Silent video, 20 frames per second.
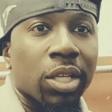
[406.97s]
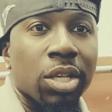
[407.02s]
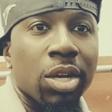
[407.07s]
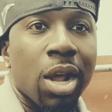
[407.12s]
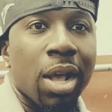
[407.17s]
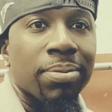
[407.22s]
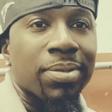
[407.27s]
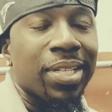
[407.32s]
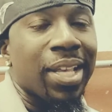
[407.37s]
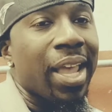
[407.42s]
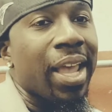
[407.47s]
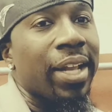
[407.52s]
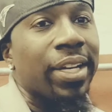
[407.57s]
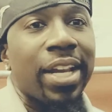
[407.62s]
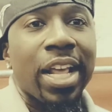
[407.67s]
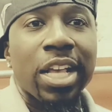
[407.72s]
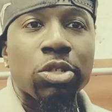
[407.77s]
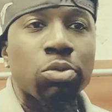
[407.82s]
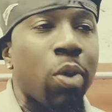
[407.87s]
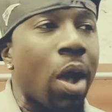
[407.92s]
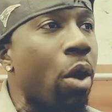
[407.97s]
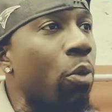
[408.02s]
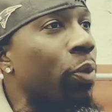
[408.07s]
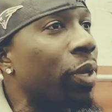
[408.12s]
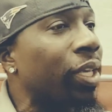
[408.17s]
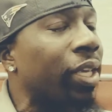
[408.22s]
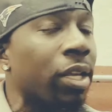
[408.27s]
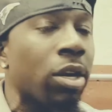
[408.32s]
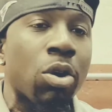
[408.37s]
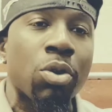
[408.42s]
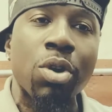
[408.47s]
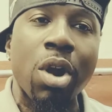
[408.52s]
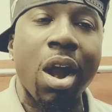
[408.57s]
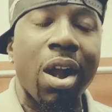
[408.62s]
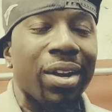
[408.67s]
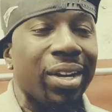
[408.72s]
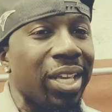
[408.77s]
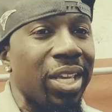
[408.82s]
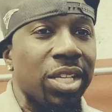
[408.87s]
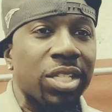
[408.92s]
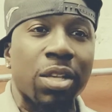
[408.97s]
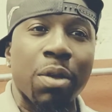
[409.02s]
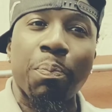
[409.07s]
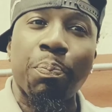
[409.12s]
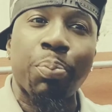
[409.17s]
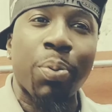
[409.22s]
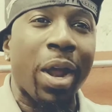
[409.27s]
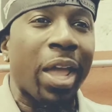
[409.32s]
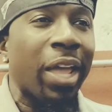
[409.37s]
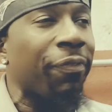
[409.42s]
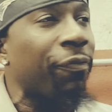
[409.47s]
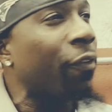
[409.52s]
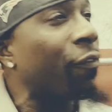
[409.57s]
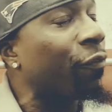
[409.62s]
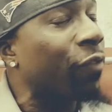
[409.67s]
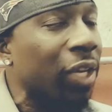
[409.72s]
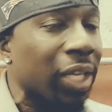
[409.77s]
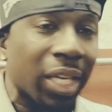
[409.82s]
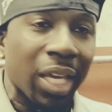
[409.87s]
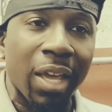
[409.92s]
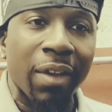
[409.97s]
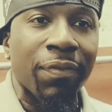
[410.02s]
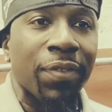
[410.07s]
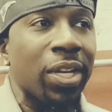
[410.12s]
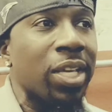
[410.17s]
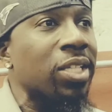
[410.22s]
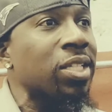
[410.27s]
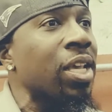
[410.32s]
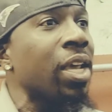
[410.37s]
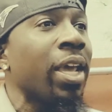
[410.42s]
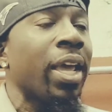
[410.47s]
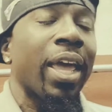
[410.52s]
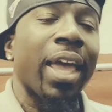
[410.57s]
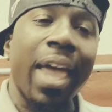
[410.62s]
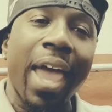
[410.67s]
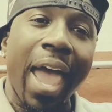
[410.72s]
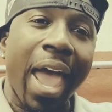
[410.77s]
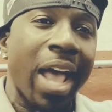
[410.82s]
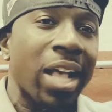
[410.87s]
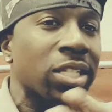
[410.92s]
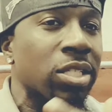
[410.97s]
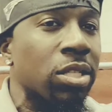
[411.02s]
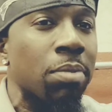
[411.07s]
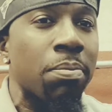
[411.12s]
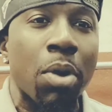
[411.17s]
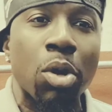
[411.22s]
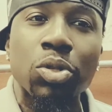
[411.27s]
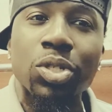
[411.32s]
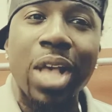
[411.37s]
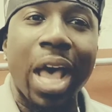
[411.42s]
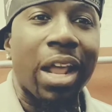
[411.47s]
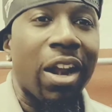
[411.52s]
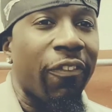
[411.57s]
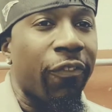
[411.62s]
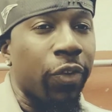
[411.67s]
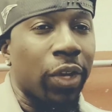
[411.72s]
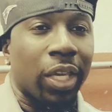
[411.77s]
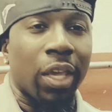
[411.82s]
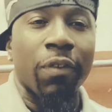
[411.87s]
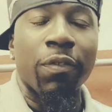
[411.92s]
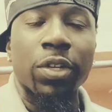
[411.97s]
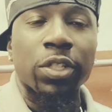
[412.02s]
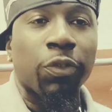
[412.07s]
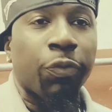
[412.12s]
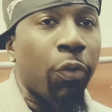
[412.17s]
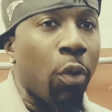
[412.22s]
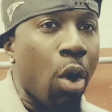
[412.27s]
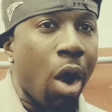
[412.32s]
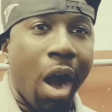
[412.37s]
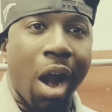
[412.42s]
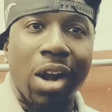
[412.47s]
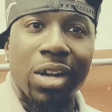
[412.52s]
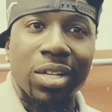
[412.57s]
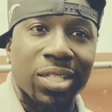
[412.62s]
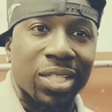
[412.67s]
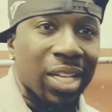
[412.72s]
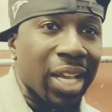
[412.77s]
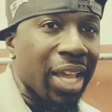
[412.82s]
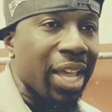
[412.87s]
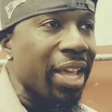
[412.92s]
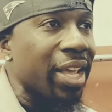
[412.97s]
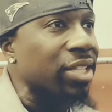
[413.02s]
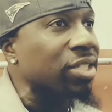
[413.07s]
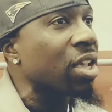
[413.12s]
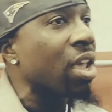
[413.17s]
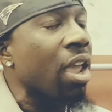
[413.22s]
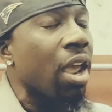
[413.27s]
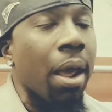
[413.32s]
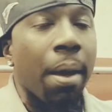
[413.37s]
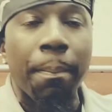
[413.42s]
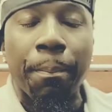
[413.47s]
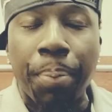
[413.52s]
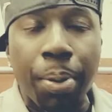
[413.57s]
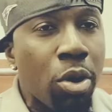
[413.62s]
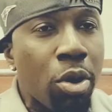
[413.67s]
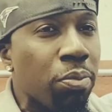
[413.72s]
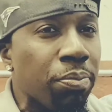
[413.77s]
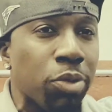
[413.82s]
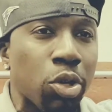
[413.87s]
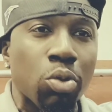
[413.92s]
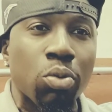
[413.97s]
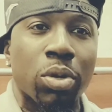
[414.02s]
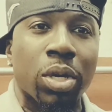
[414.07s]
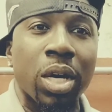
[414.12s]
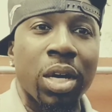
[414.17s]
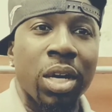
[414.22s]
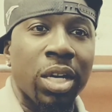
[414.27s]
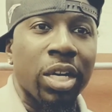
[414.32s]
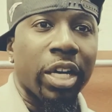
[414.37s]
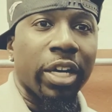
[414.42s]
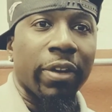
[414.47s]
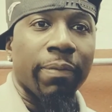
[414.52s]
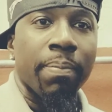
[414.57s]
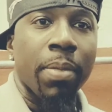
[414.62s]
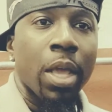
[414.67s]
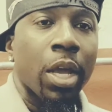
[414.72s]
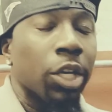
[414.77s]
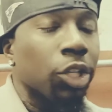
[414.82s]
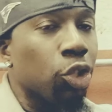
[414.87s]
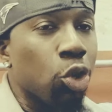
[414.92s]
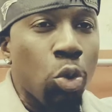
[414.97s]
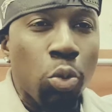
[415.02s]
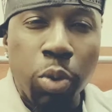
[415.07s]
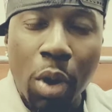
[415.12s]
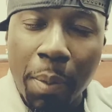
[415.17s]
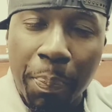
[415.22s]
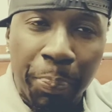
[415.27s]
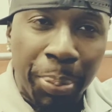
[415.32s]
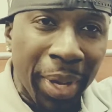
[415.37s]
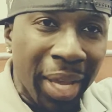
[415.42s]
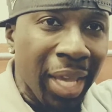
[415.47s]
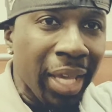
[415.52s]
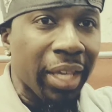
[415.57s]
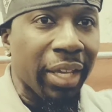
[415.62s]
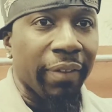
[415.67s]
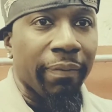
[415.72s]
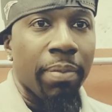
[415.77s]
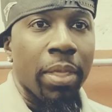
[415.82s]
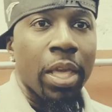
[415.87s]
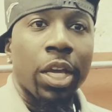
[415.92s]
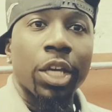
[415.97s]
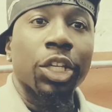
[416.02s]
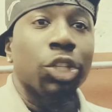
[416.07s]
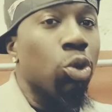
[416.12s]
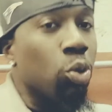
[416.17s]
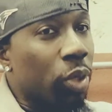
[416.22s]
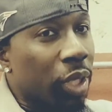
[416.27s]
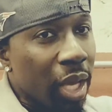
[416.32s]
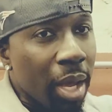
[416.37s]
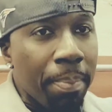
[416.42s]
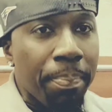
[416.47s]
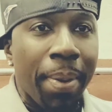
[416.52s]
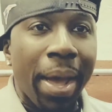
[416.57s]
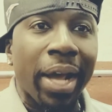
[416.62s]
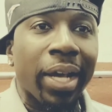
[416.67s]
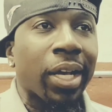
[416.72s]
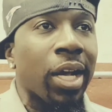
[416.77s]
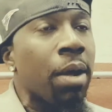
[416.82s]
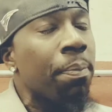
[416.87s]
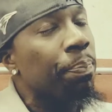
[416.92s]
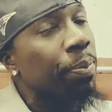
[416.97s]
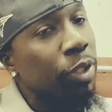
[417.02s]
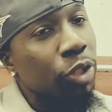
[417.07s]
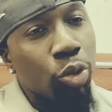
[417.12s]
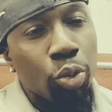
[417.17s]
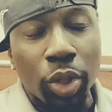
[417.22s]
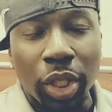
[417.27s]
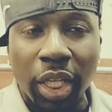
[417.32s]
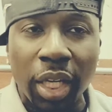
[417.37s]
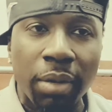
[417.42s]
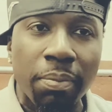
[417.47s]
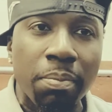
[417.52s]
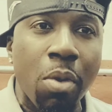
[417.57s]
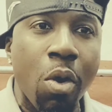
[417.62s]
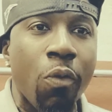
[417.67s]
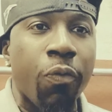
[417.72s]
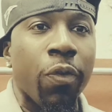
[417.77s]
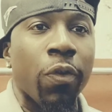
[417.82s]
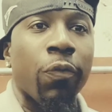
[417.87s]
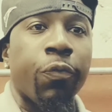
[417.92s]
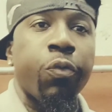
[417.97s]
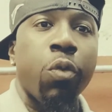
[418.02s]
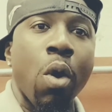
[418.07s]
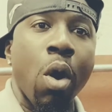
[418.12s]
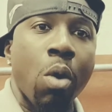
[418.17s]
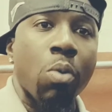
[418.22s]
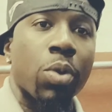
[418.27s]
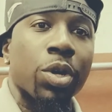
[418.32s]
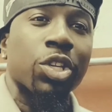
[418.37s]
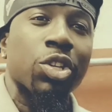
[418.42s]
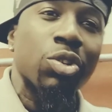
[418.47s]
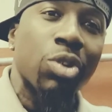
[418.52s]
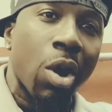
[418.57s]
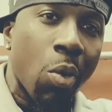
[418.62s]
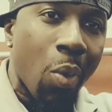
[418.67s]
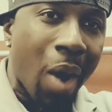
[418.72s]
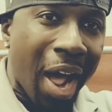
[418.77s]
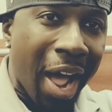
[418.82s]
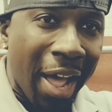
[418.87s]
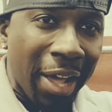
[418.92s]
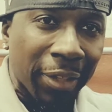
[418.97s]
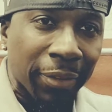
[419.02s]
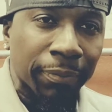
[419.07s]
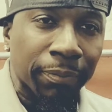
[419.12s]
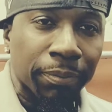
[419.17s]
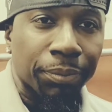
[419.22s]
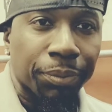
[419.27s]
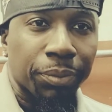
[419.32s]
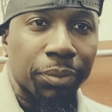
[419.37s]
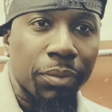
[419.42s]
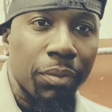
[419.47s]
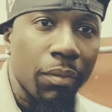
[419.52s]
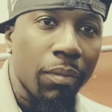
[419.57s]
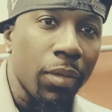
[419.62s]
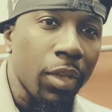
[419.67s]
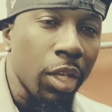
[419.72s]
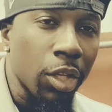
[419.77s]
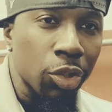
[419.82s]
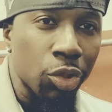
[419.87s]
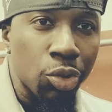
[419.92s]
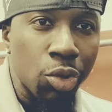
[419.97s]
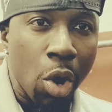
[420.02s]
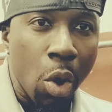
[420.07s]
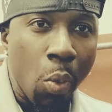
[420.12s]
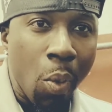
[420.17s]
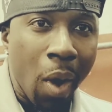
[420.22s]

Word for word: You know what I'm saying? That's why we get on our knees and pray for forgiveness and ask the Most High to forgive us for our sins. And boom, you good. You repent you get back up and you keep moving forward. You know why? You know